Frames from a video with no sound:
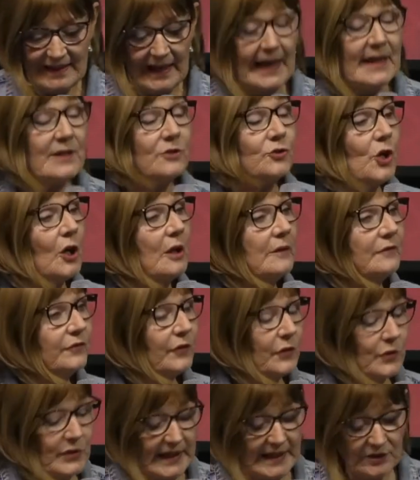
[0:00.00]
In John
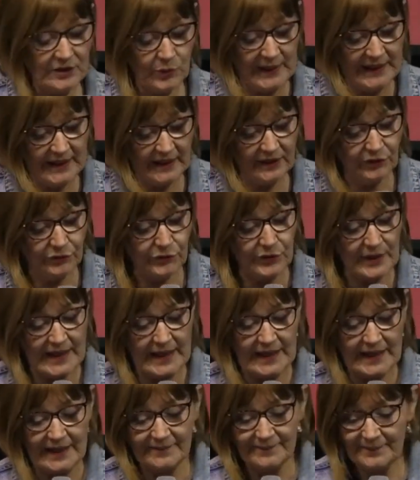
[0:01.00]
14
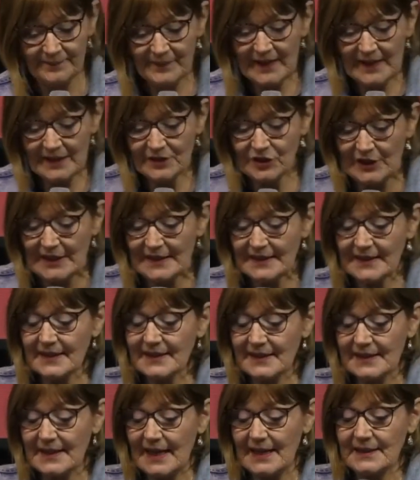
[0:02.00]
23, Jesus
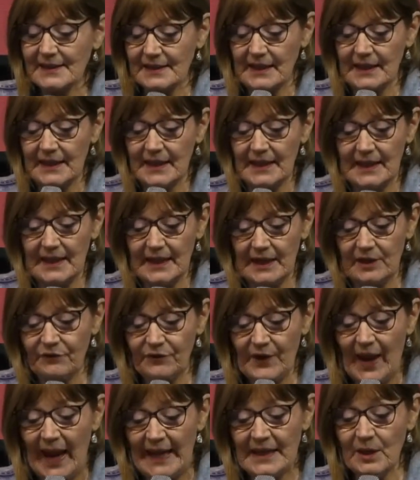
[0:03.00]
says, If
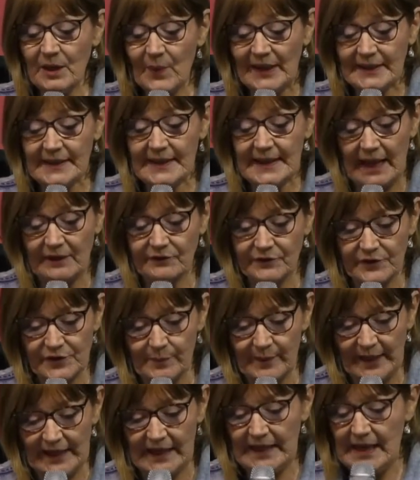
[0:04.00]
anyone loves
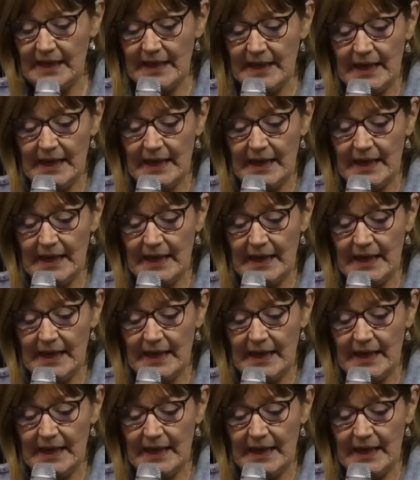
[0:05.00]
me,